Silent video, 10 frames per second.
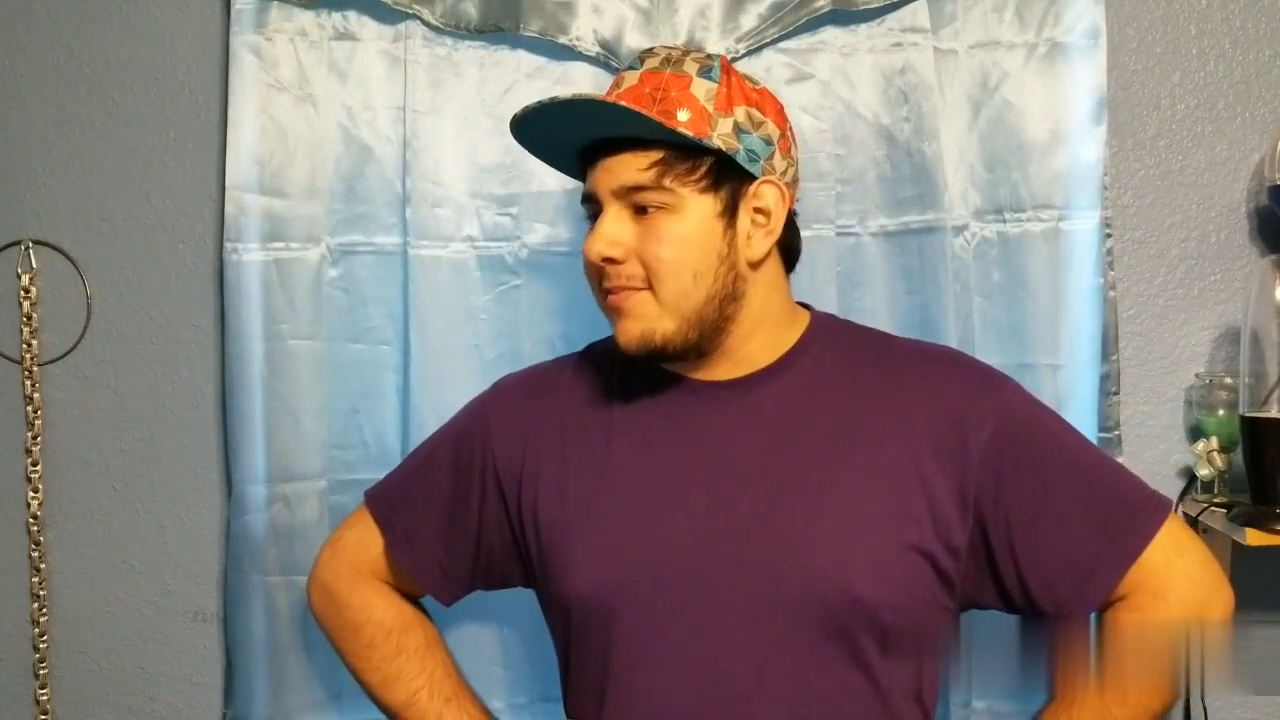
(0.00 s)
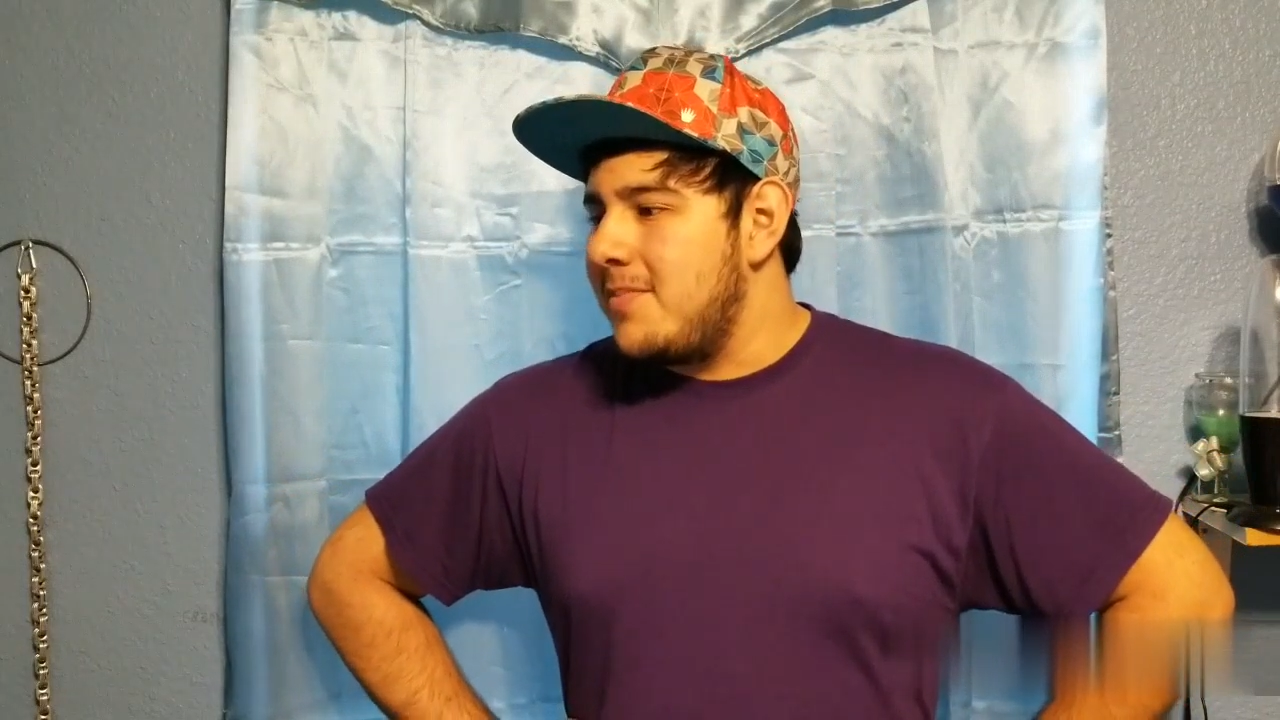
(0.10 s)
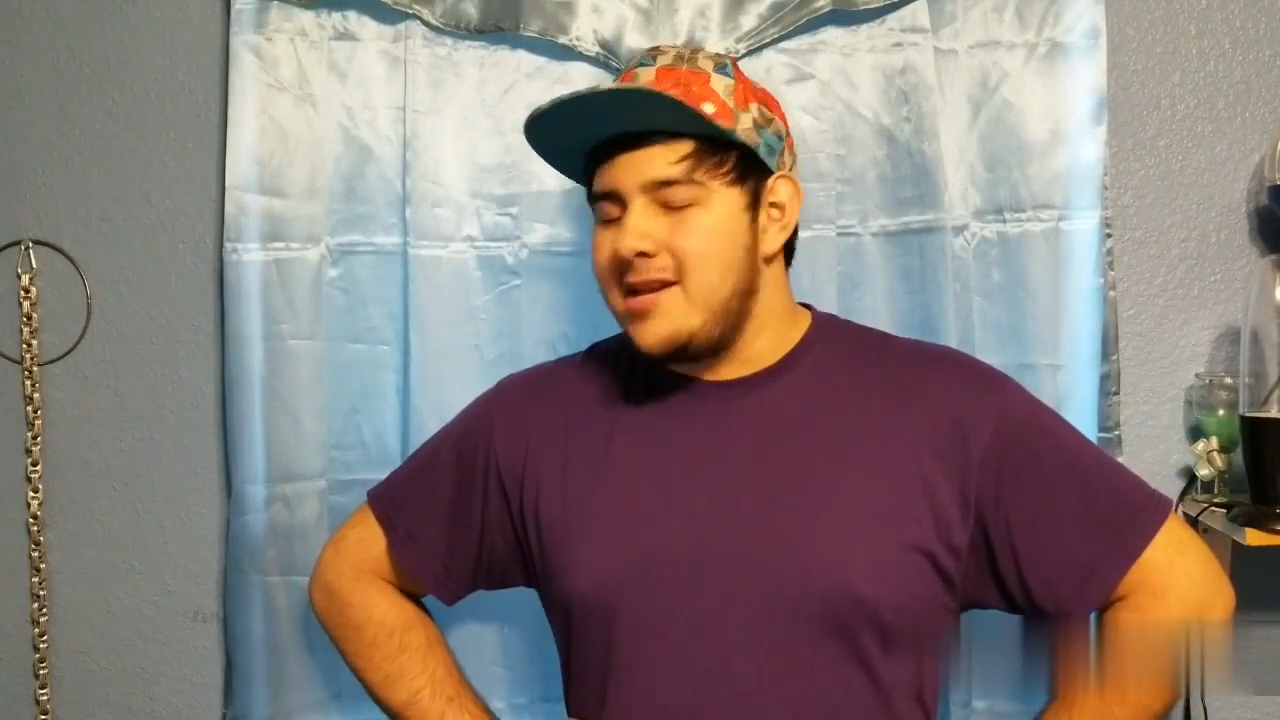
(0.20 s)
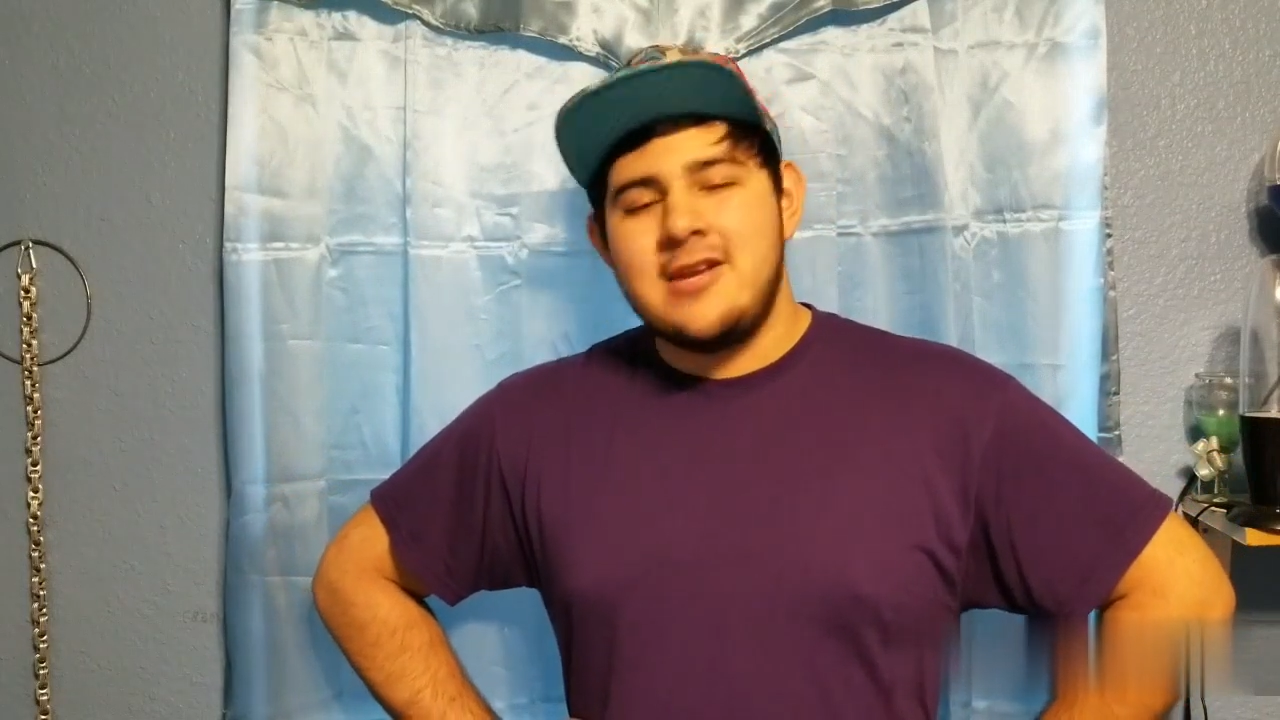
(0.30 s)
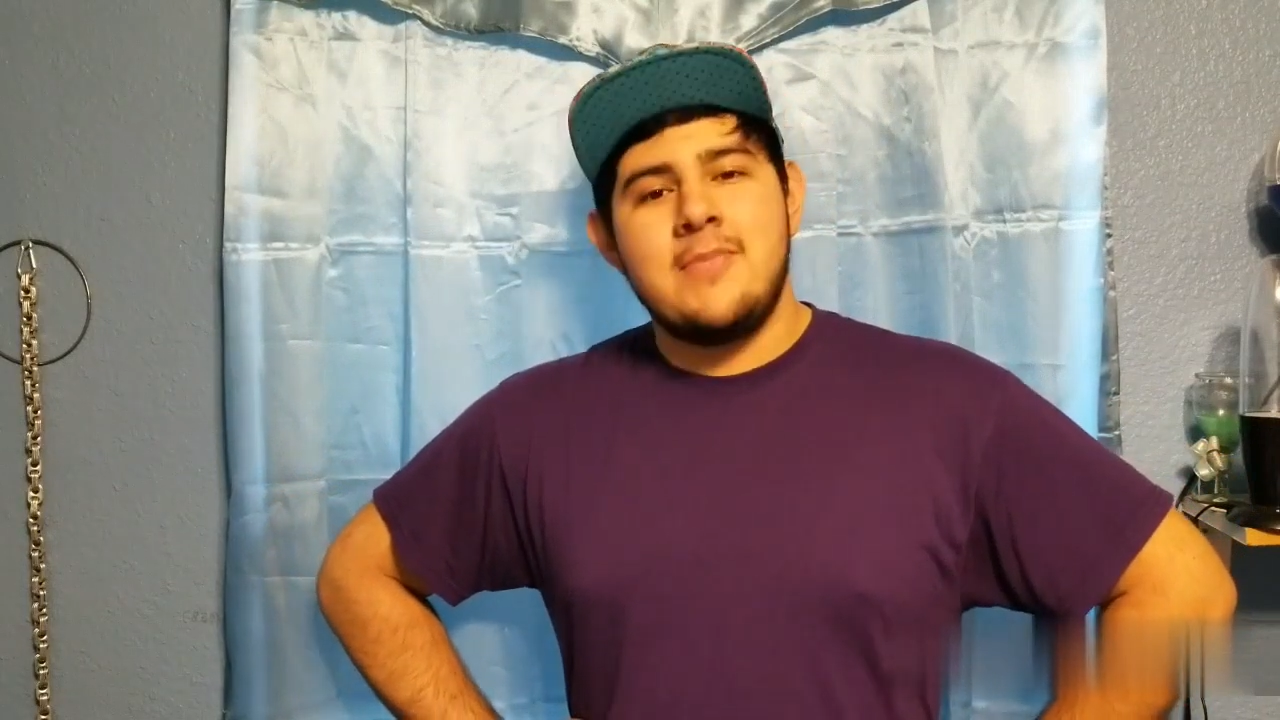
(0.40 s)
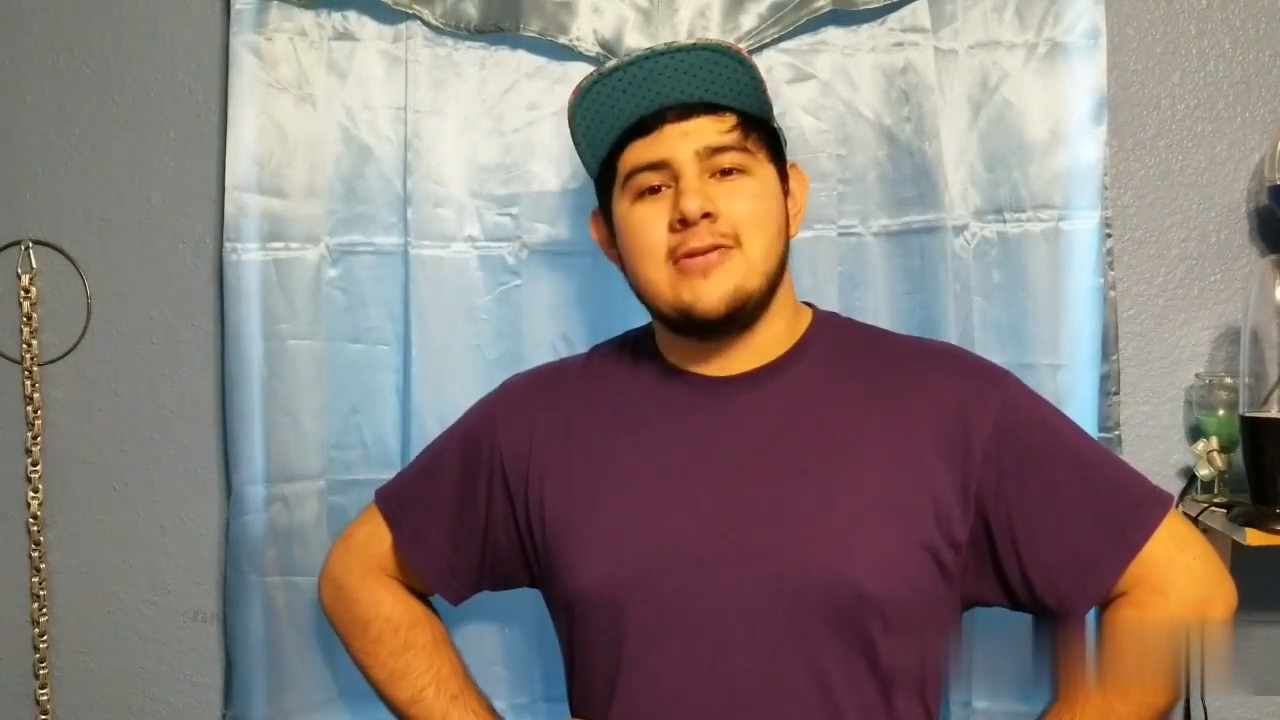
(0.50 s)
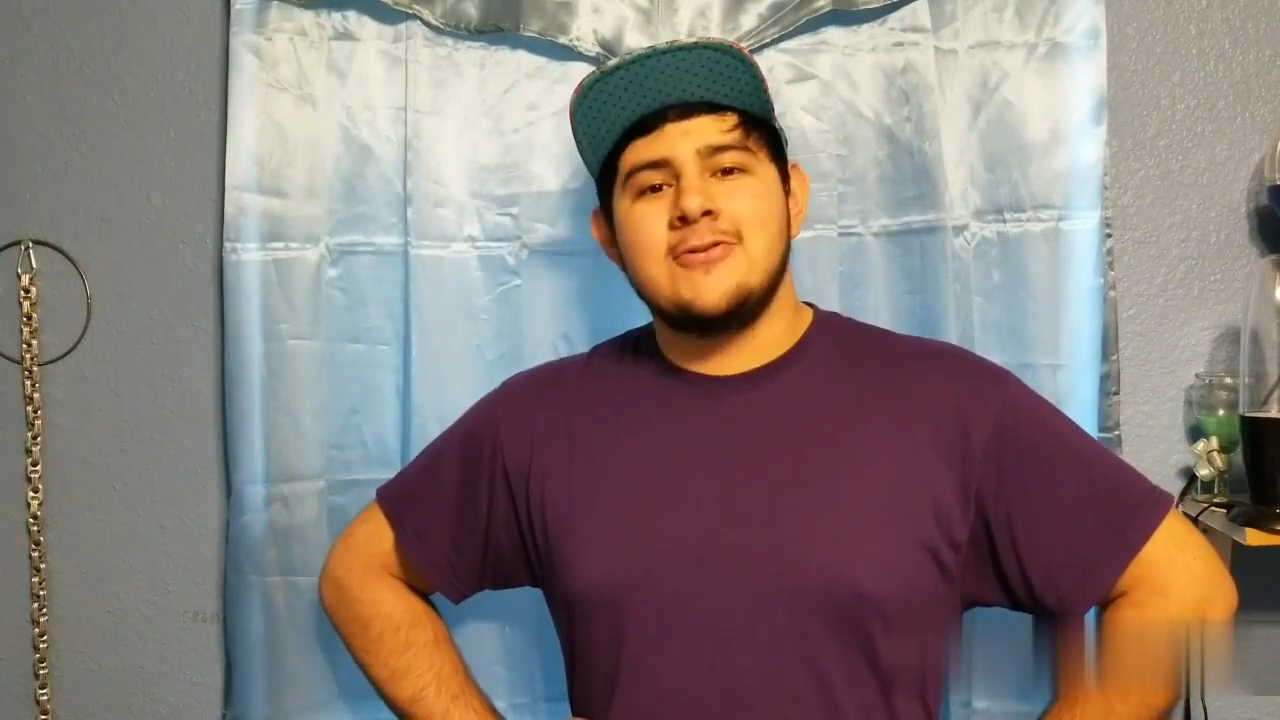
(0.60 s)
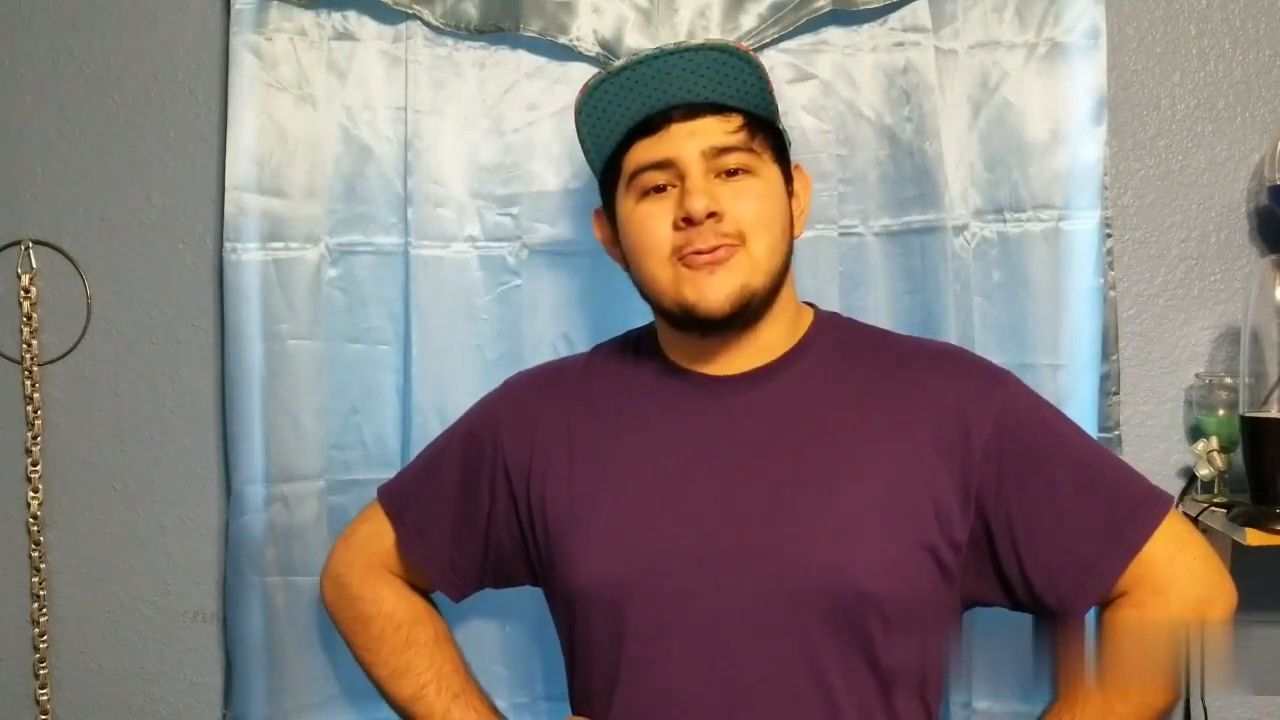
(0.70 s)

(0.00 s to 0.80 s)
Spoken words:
me in middle